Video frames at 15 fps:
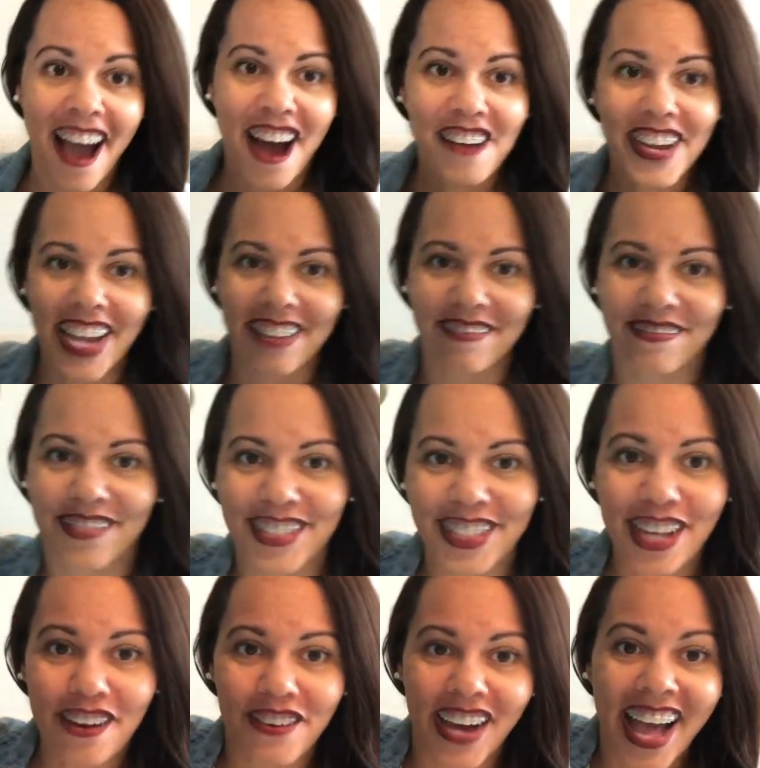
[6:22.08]
Okay,
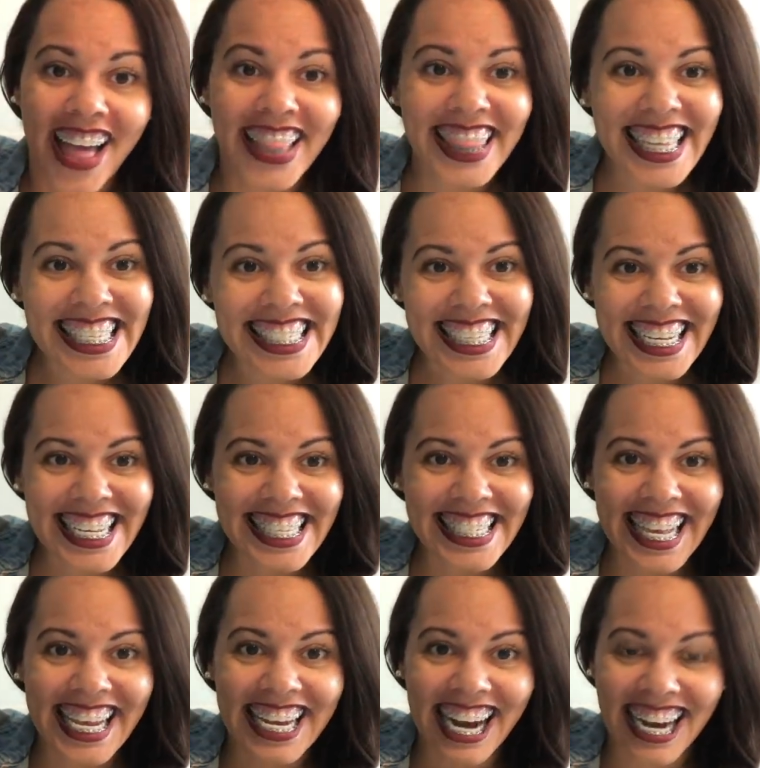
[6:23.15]
so this is
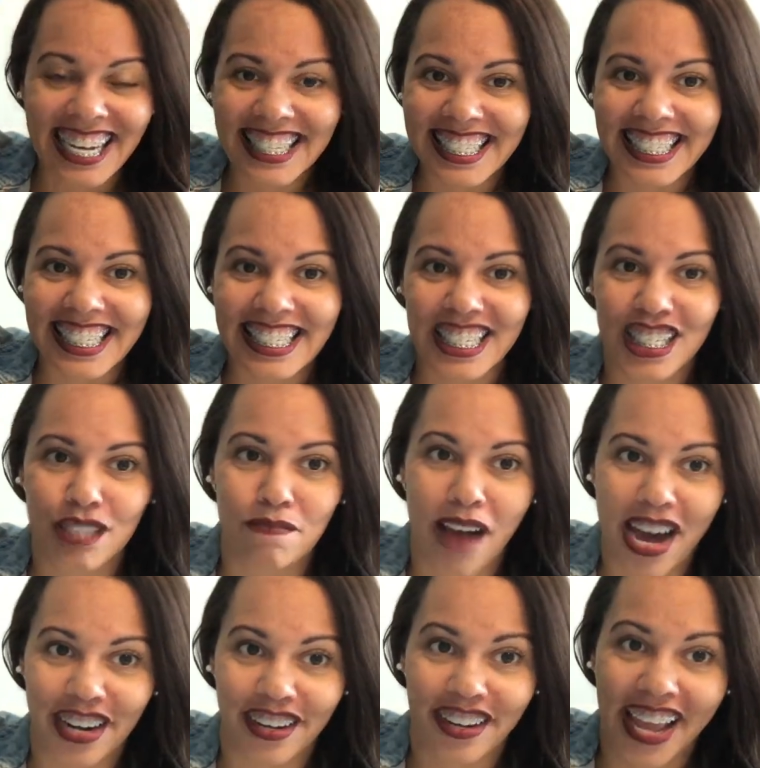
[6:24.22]
an all seasons
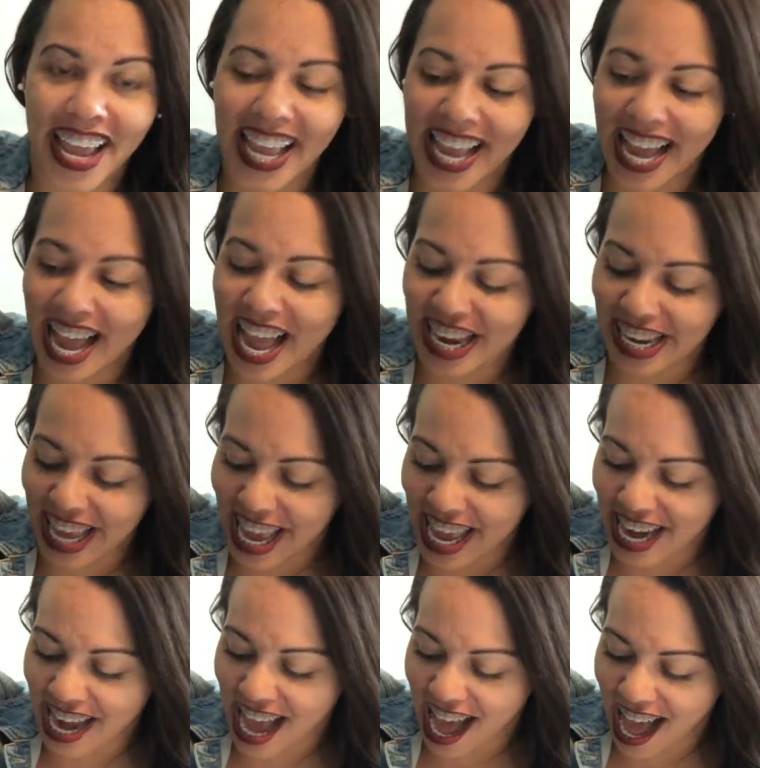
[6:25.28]
model, and
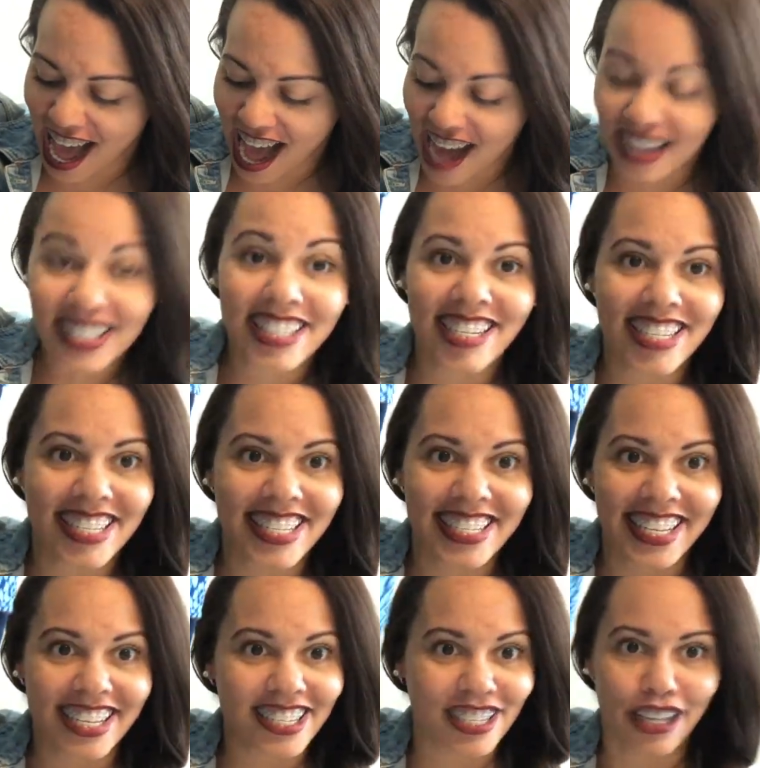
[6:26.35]
an all seasons
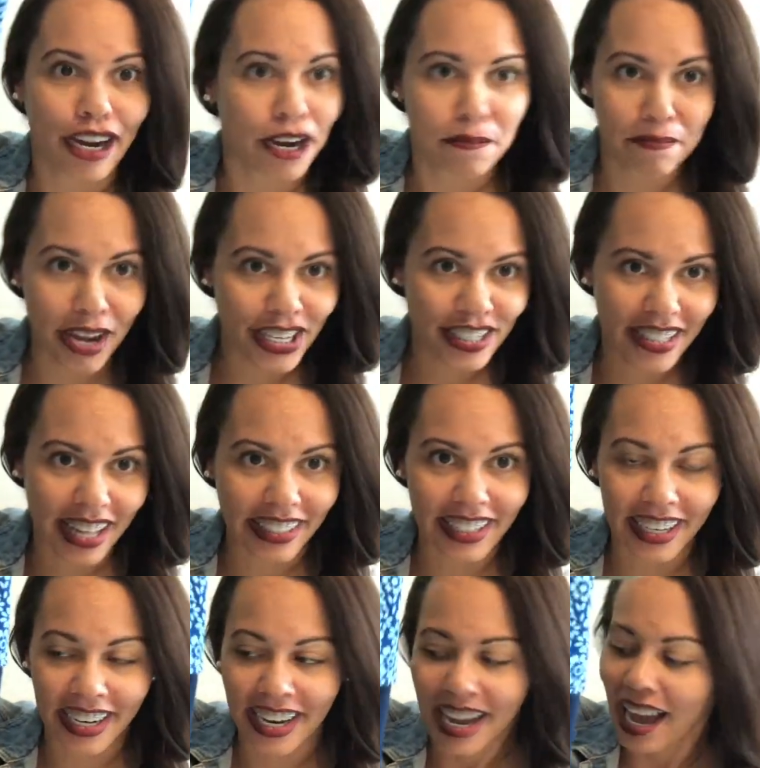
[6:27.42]
is their
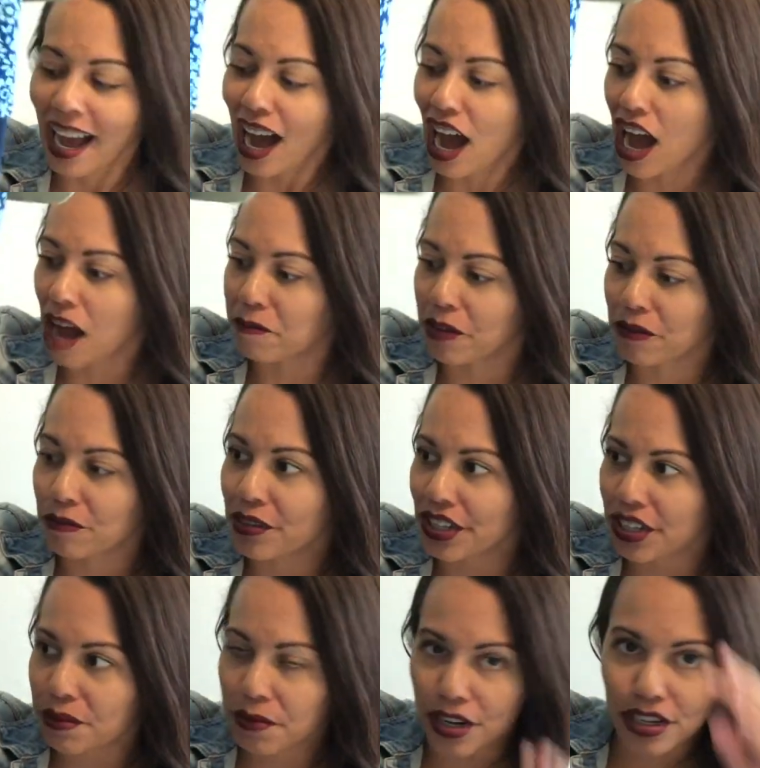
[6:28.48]
bestseller. It
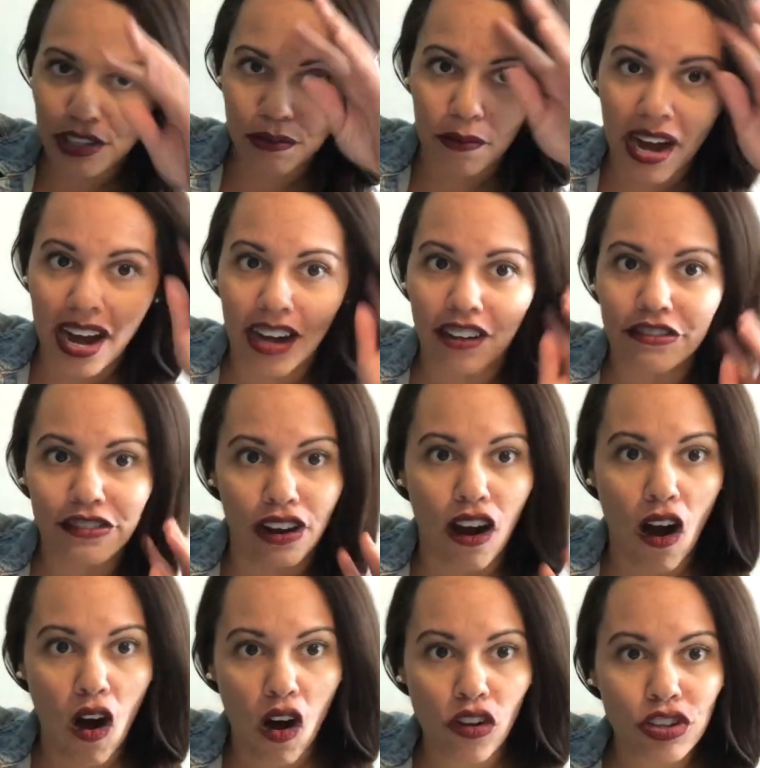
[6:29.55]
really works well for
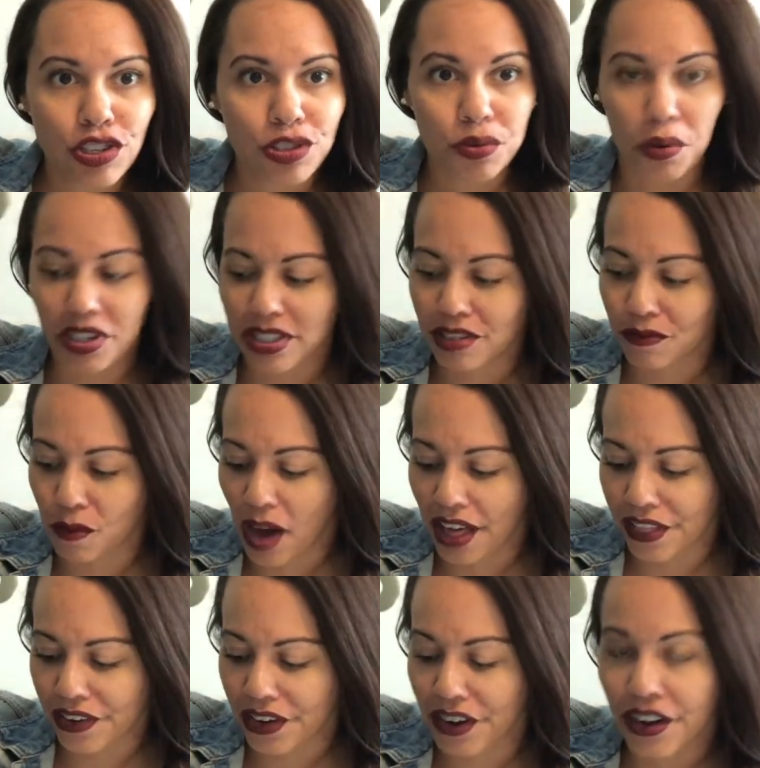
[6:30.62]
all sorts of
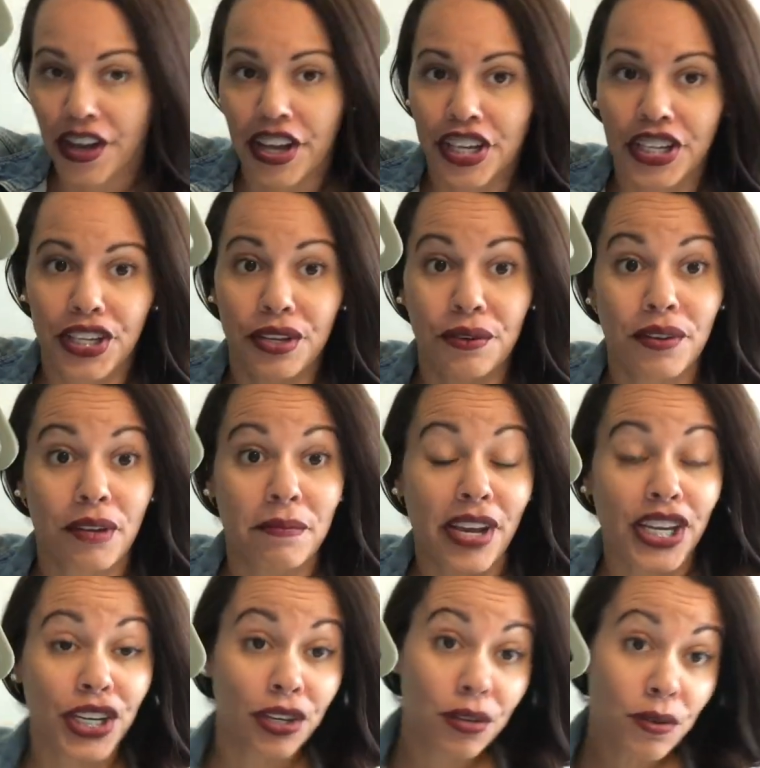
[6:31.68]
weather. You can
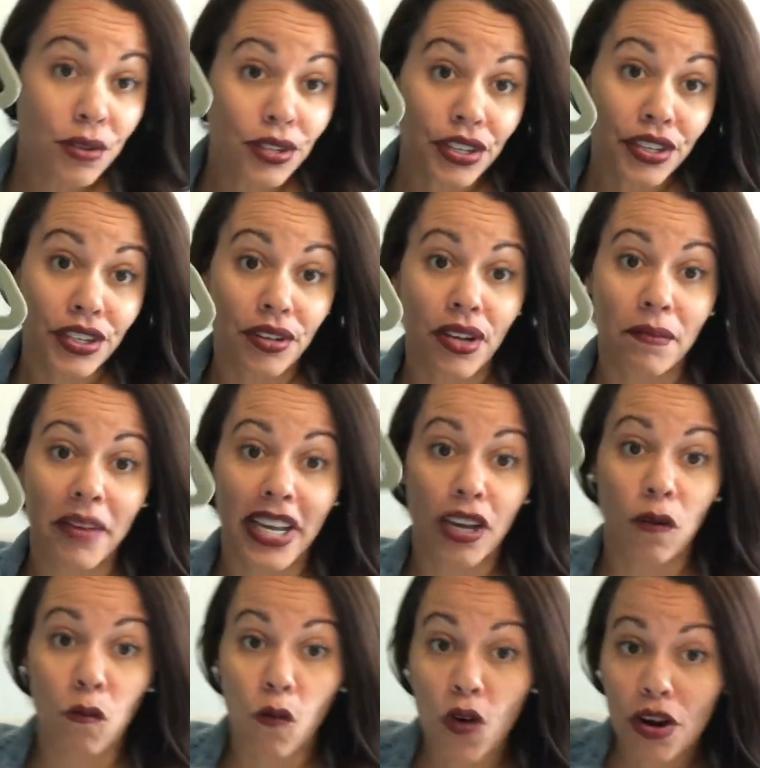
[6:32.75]
make it cooler, you can make
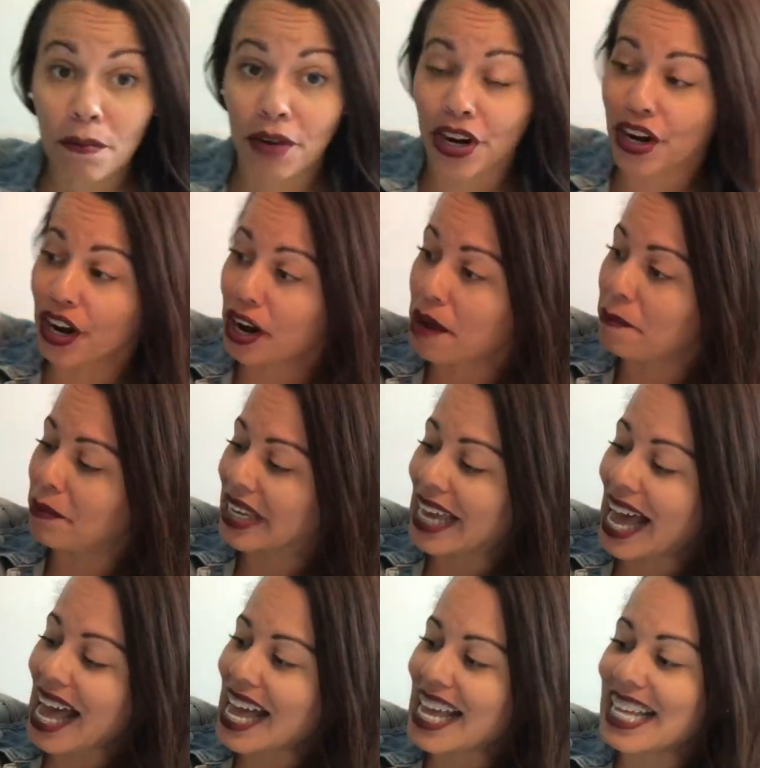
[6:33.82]
it warmer,
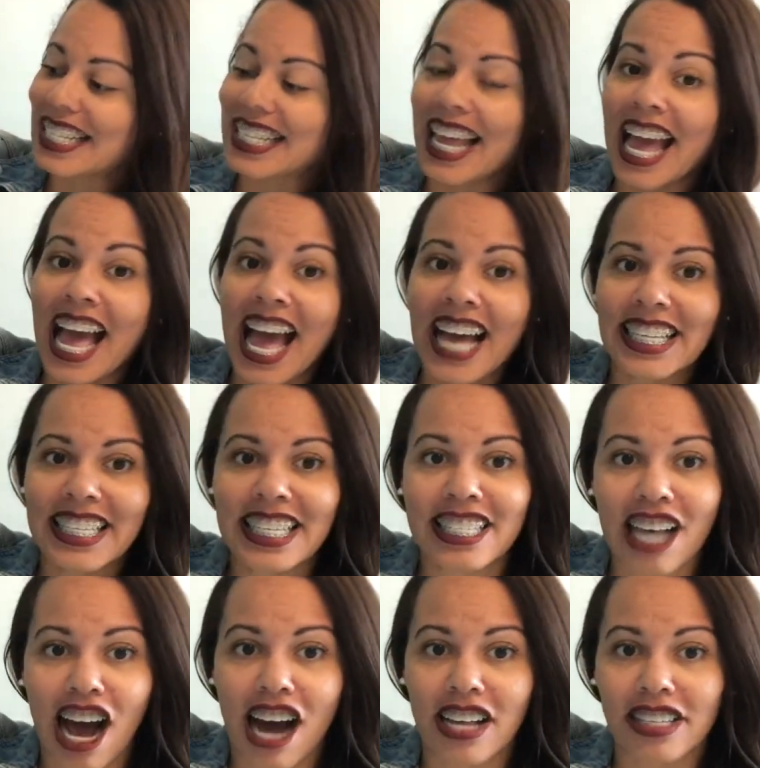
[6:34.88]
because it has this
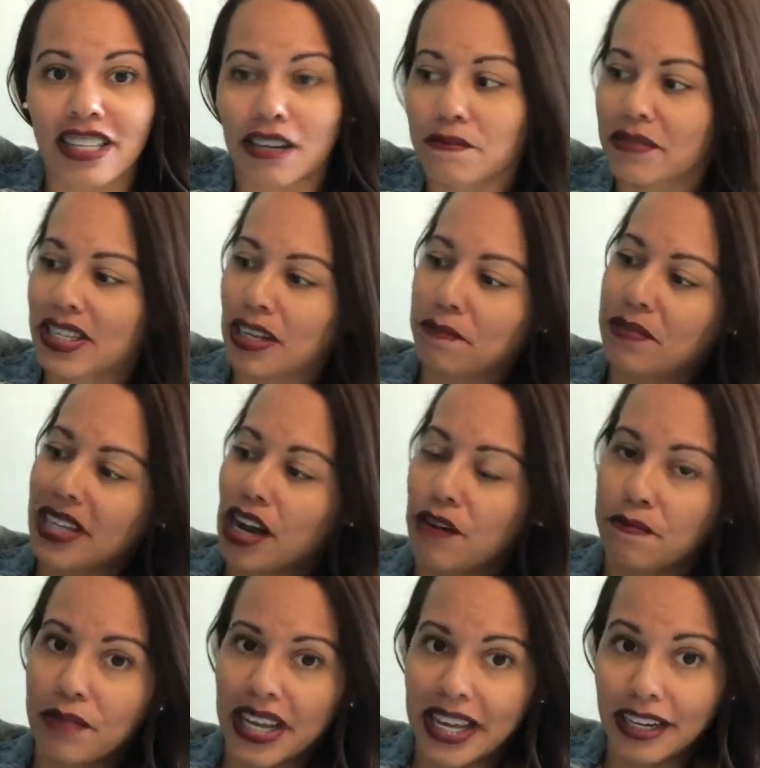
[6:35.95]
awesome zip
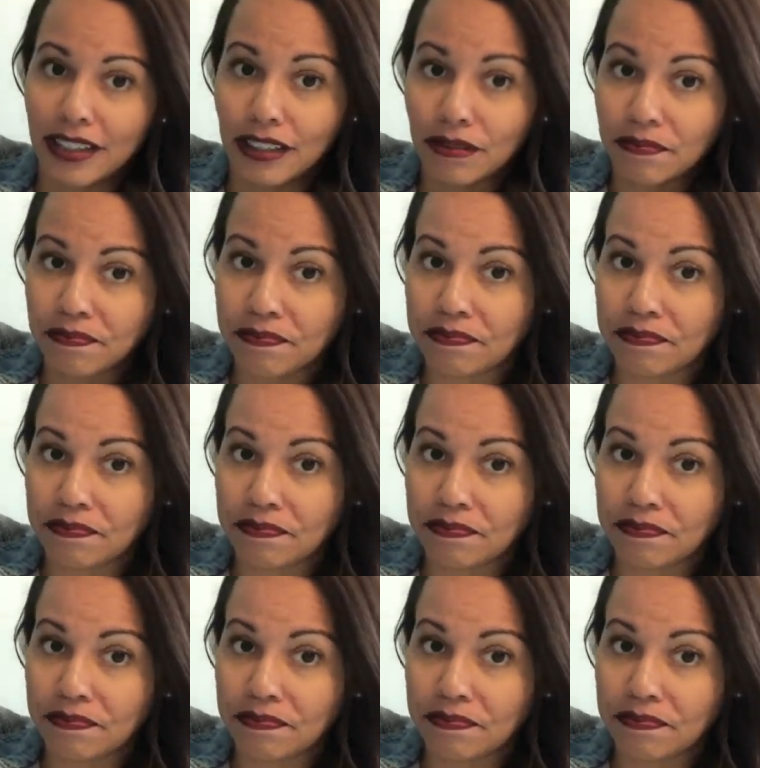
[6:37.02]
down panel.